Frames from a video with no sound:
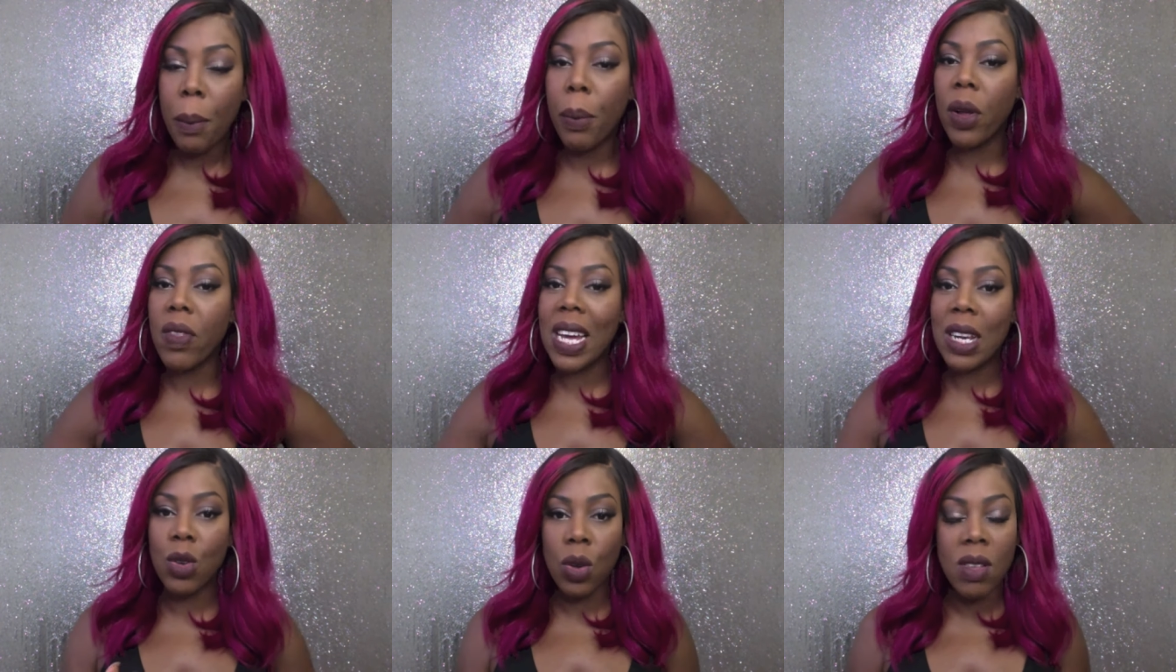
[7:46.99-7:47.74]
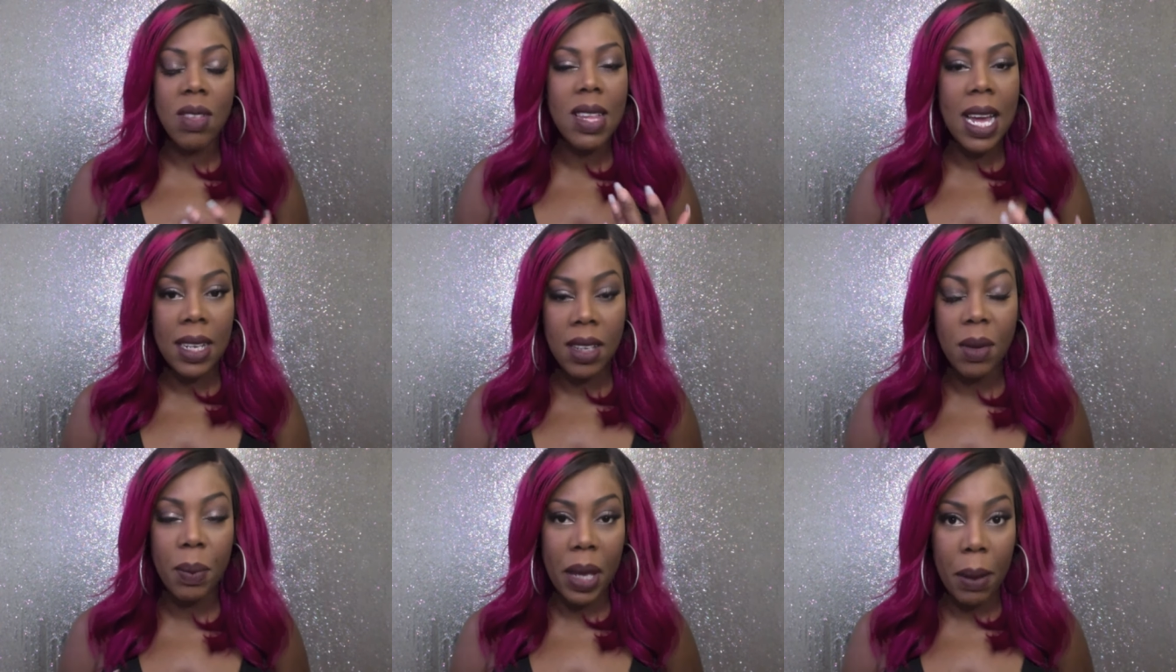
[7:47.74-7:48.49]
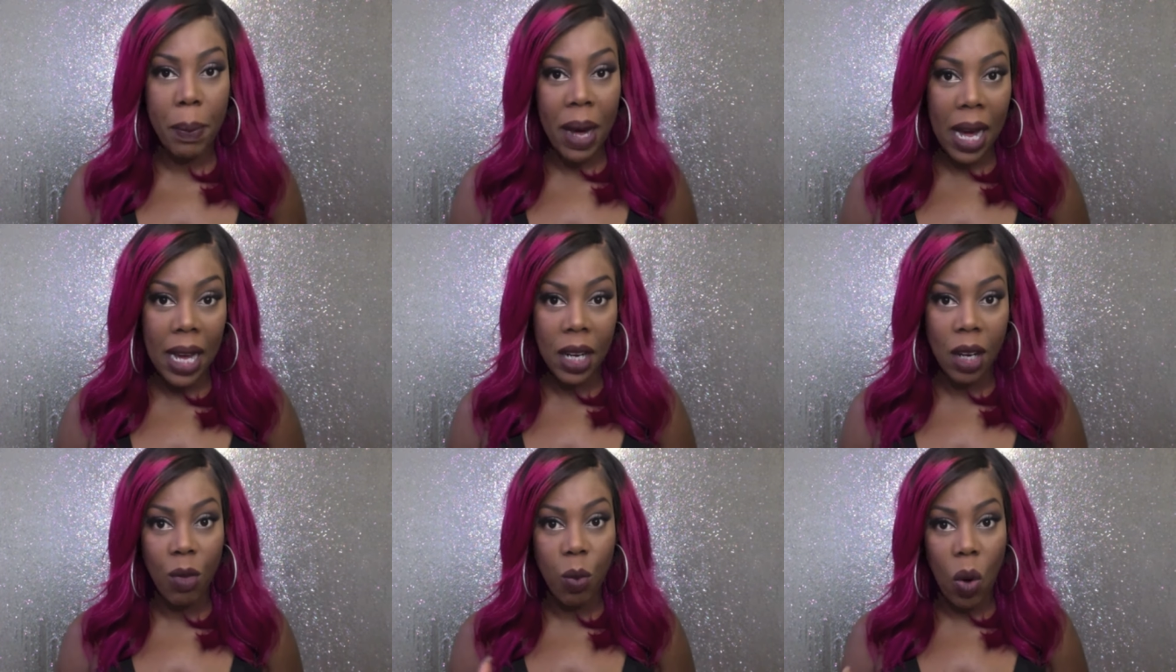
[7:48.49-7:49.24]
but there does tend to be a pattern
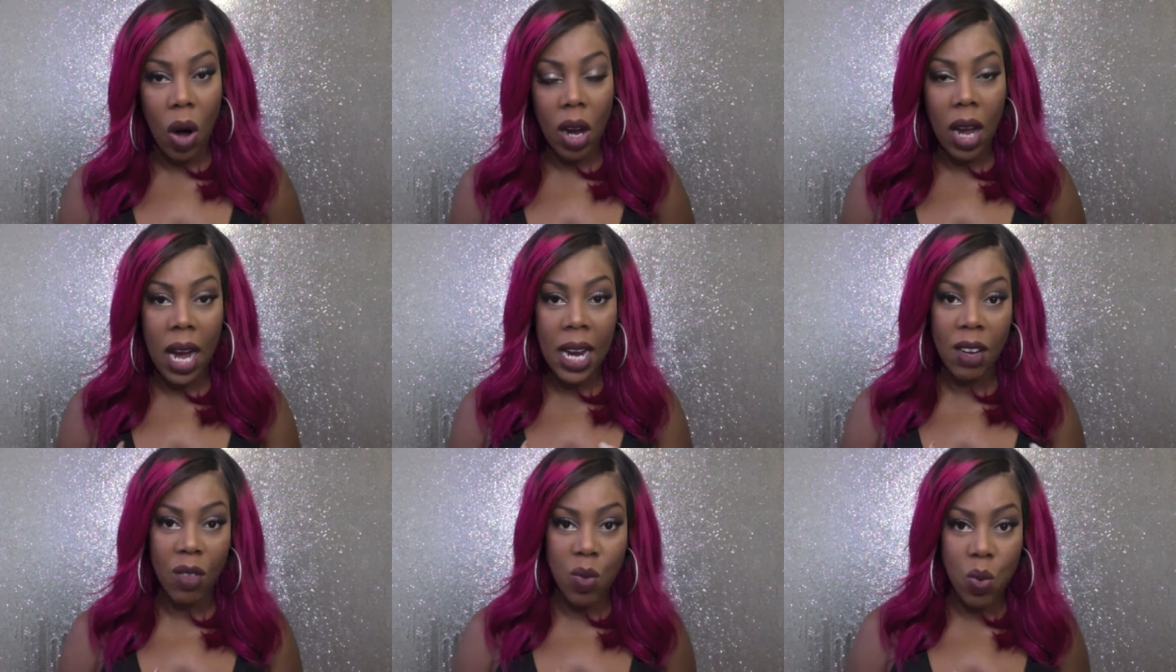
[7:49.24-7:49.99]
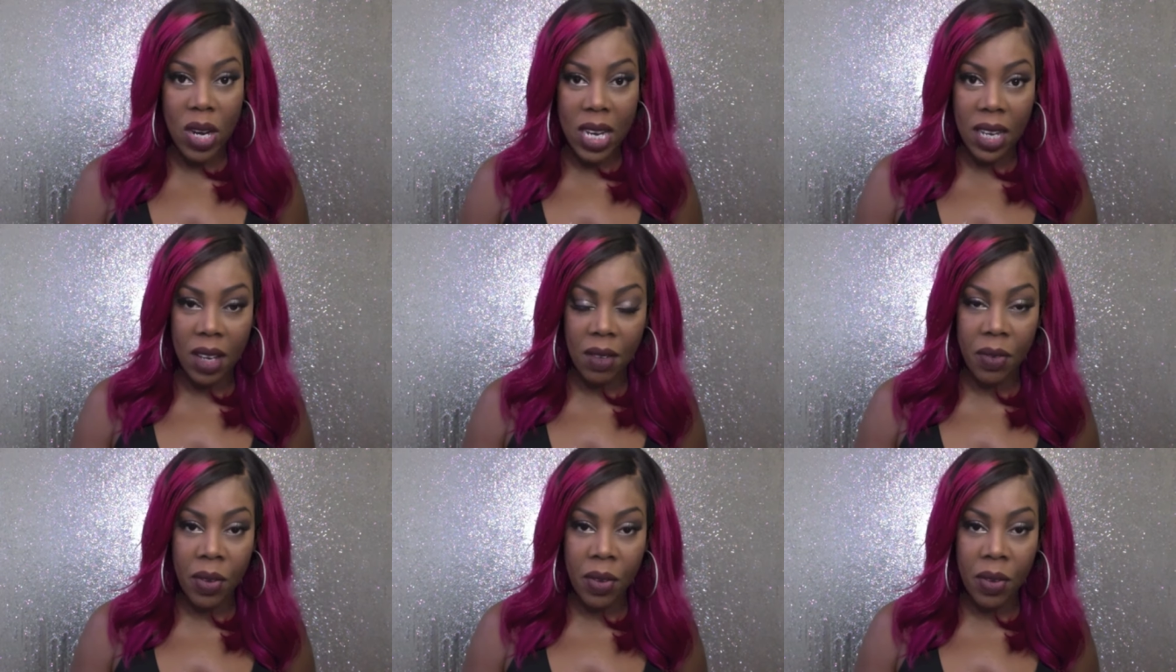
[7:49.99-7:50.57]
of what kind of weave